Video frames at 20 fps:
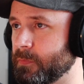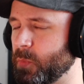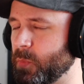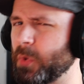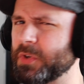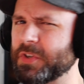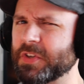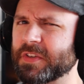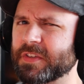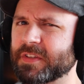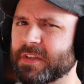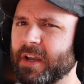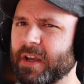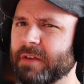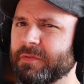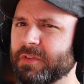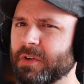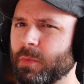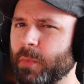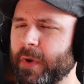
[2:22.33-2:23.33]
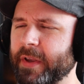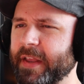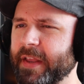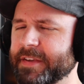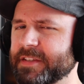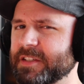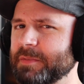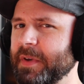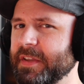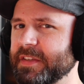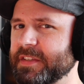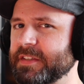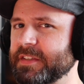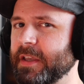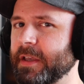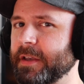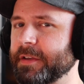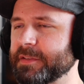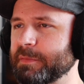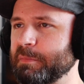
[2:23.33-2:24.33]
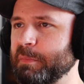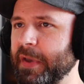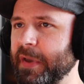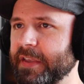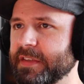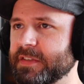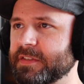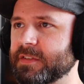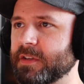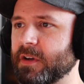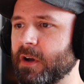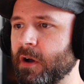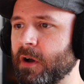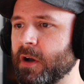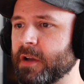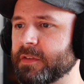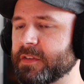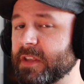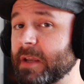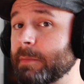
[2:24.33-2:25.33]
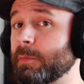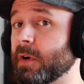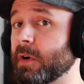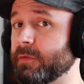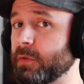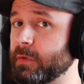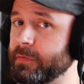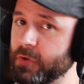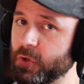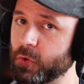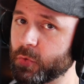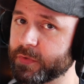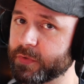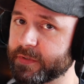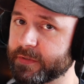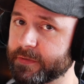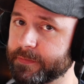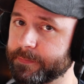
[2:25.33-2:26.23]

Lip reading: which is kind of a way to estimate sales based on the number of reviews.